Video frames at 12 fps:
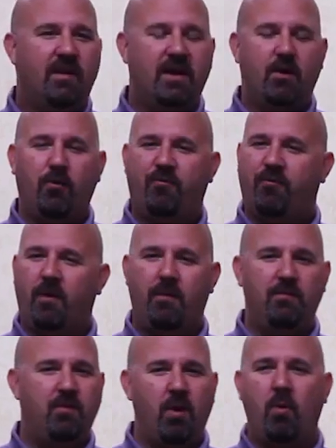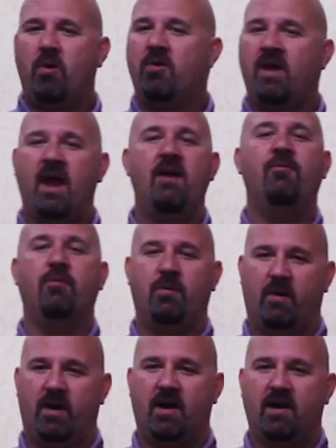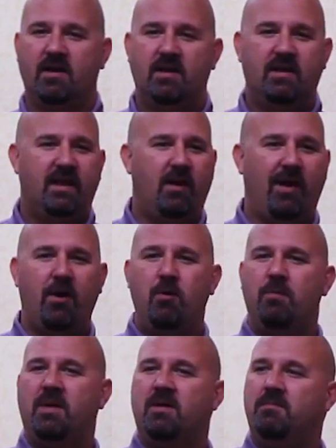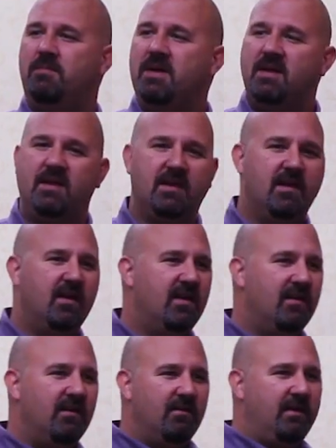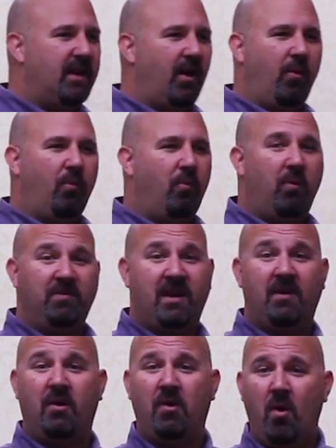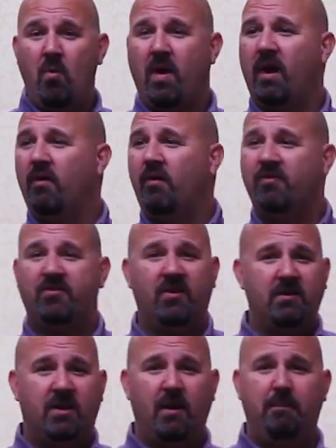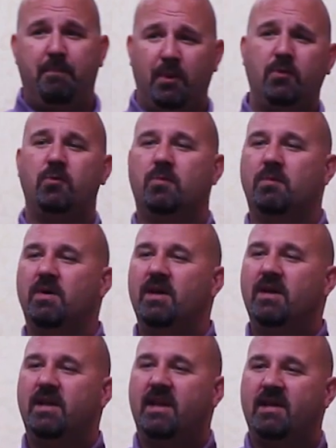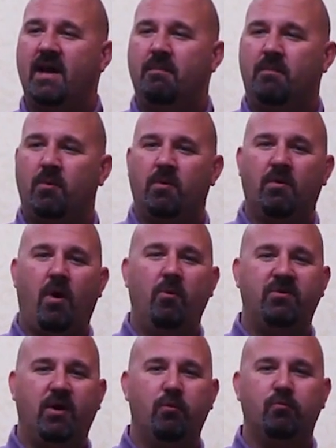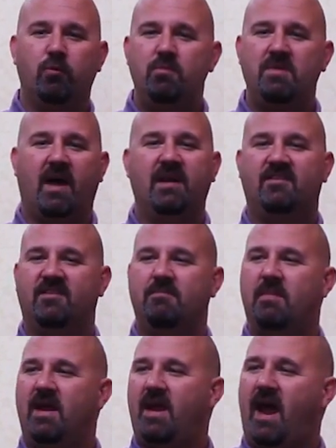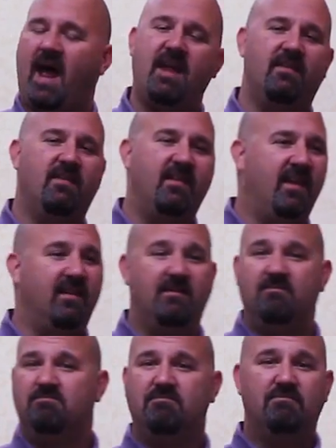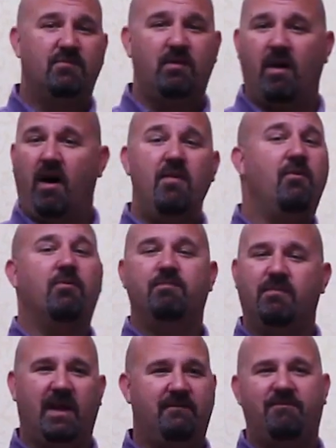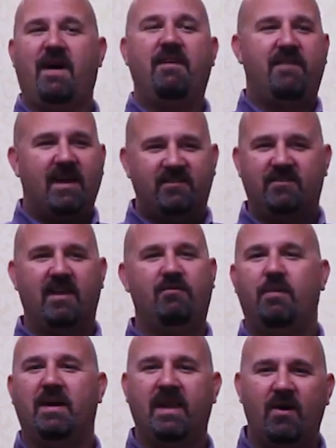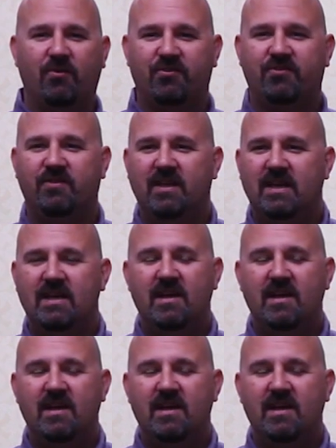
They go from nowhere to everywhere. Airbnb, was out of nowhere, and all of a sudden, kaboom! They got more hotel room nights in Manhattan than other 5x than everybody else.